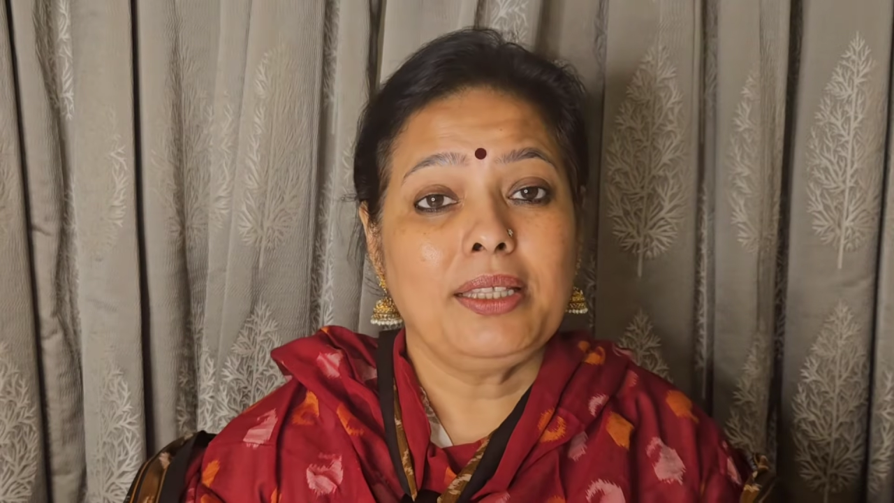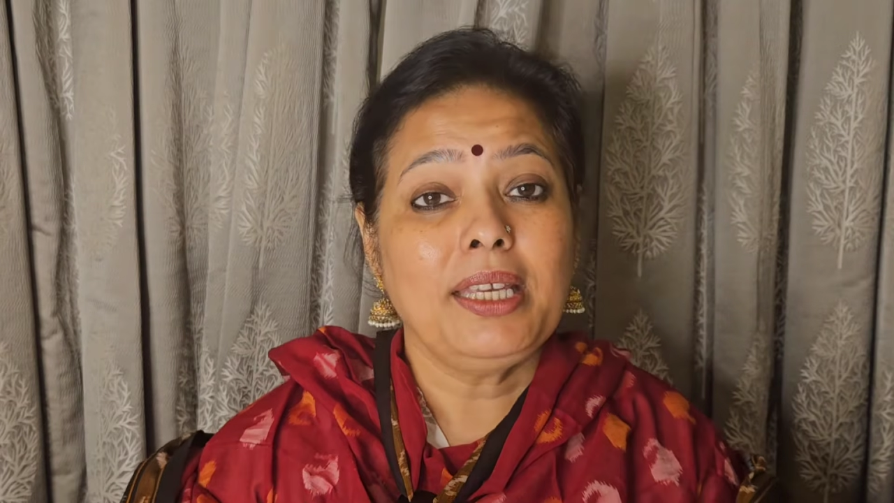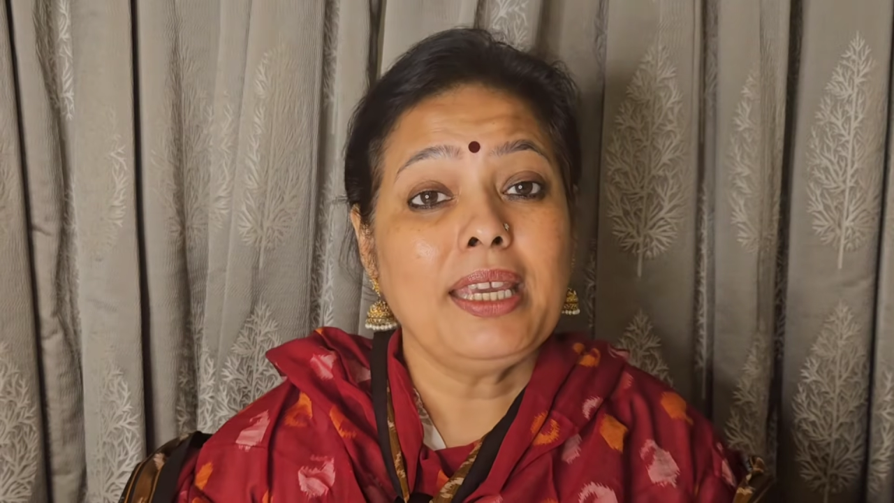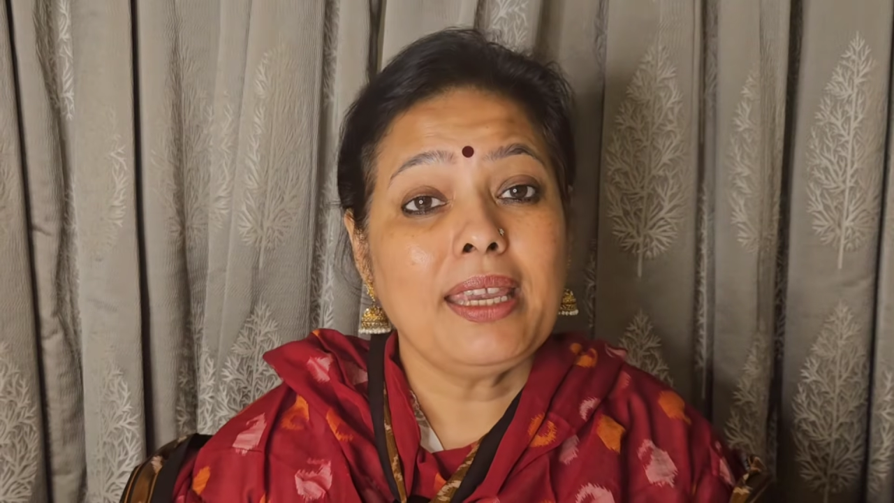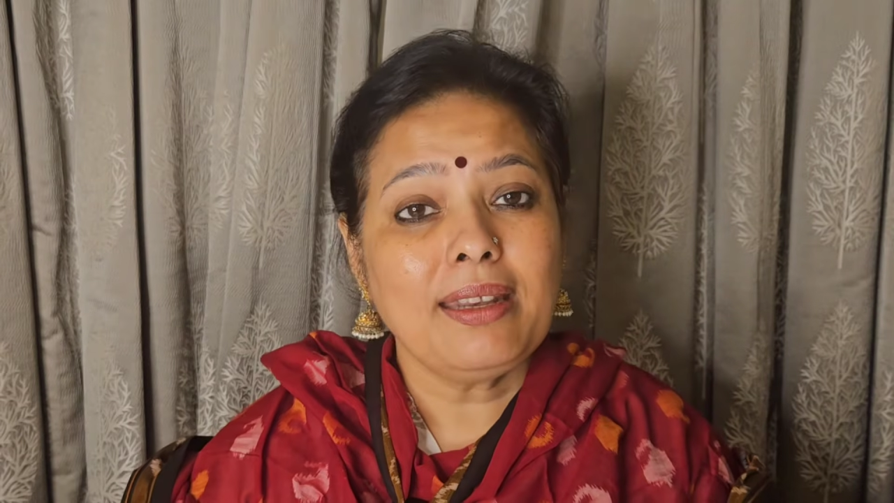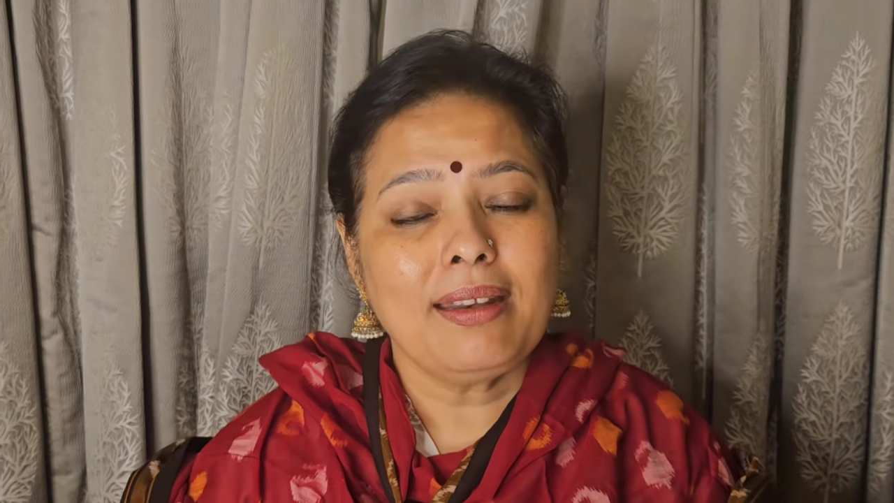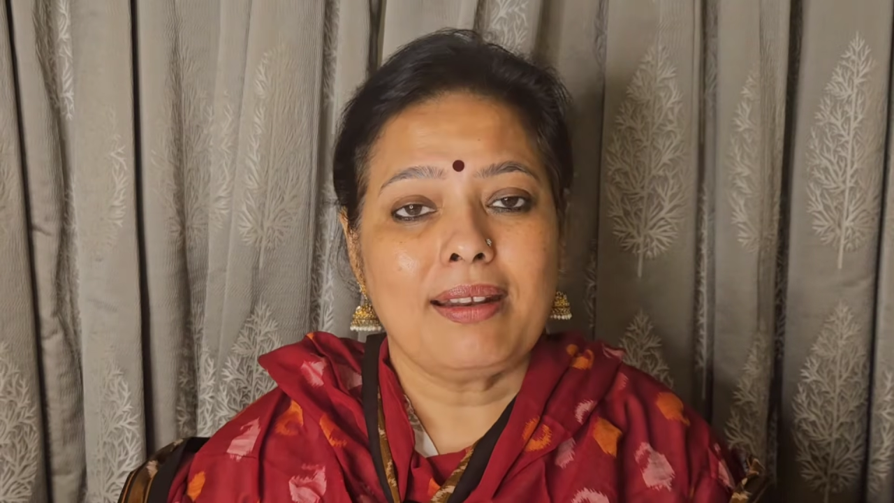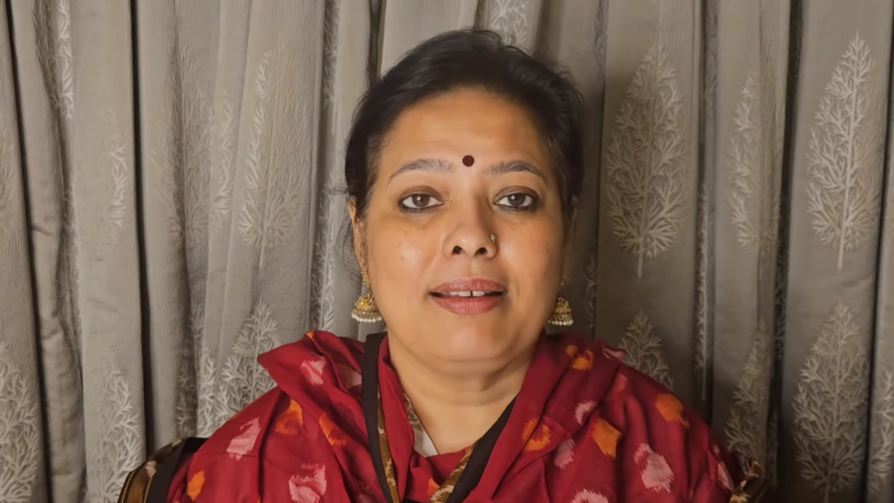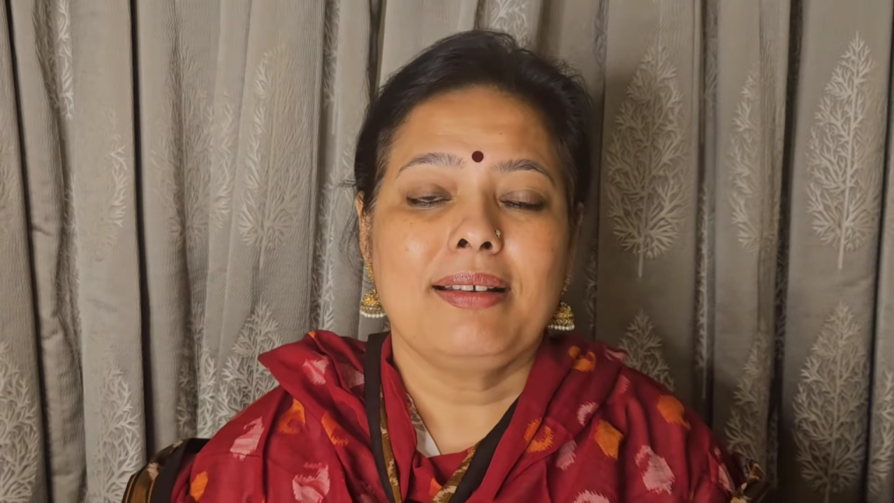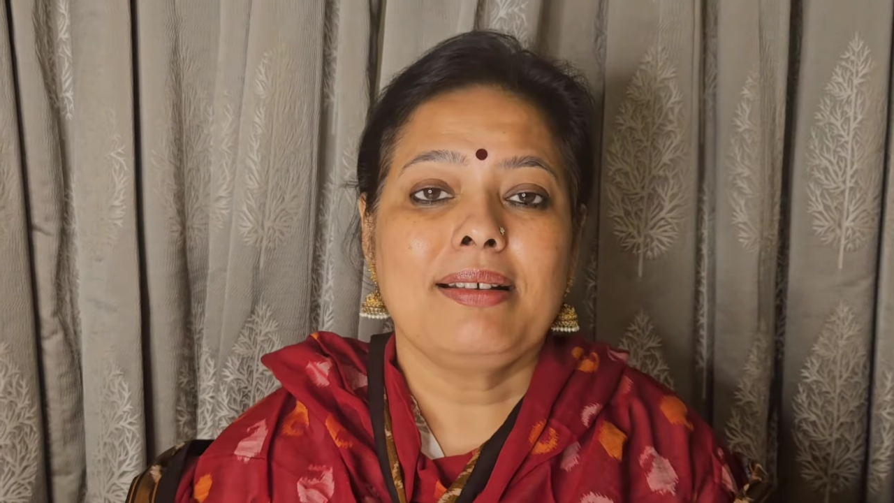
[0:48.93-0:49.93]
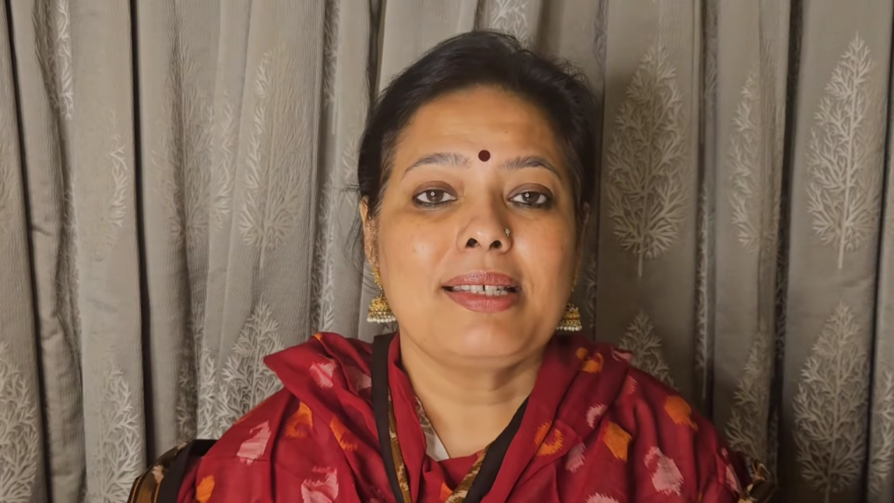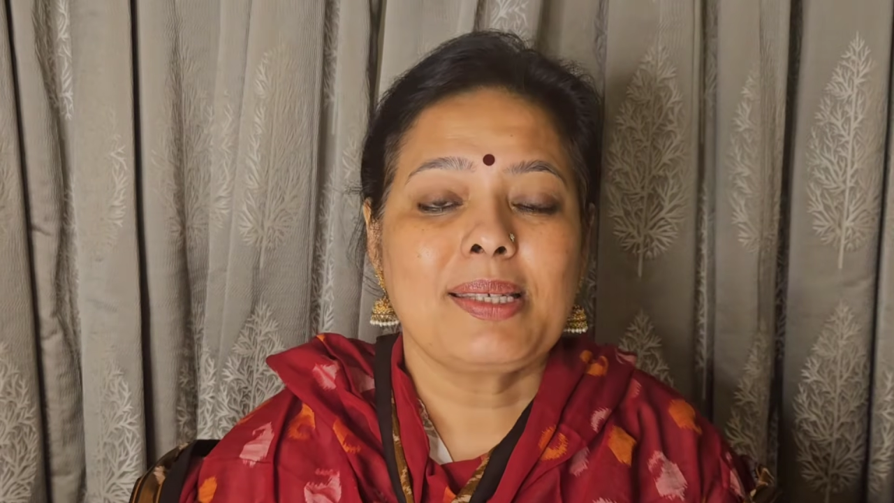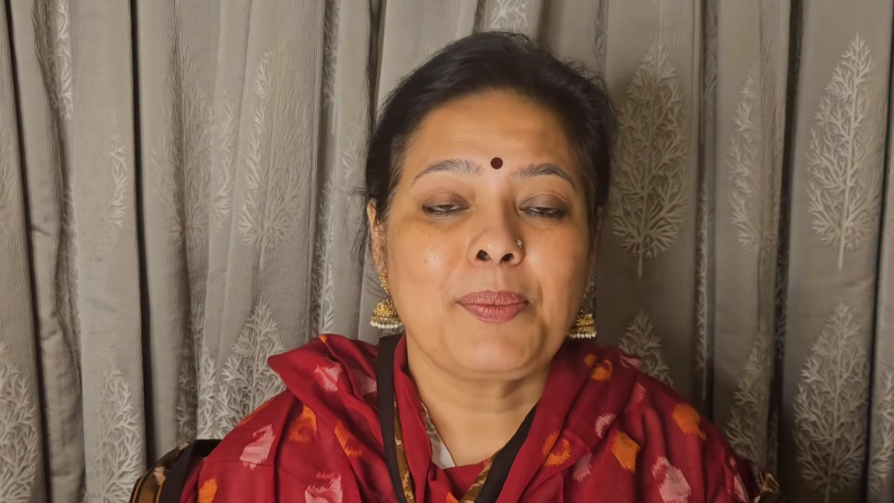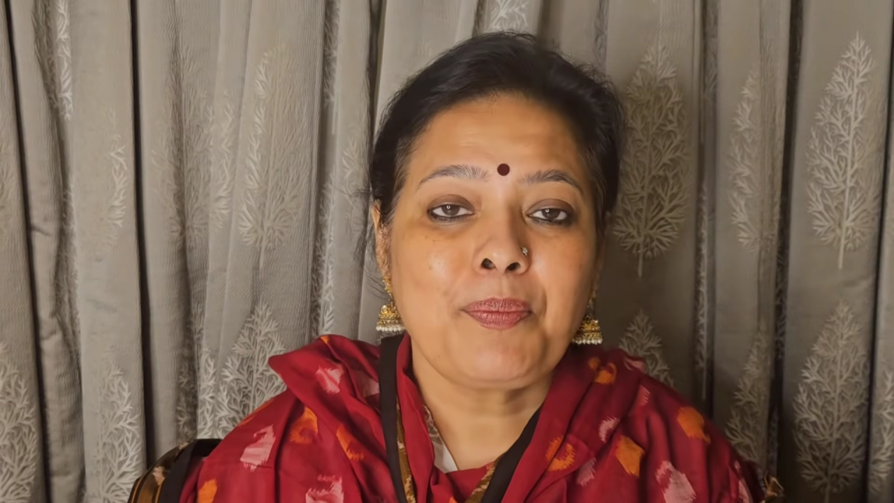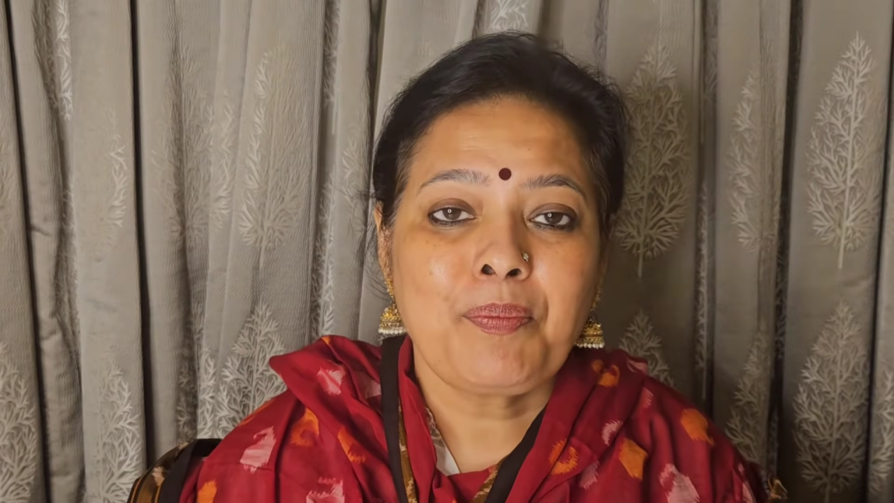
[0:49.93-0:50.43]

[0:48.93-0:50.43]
the kid ragas.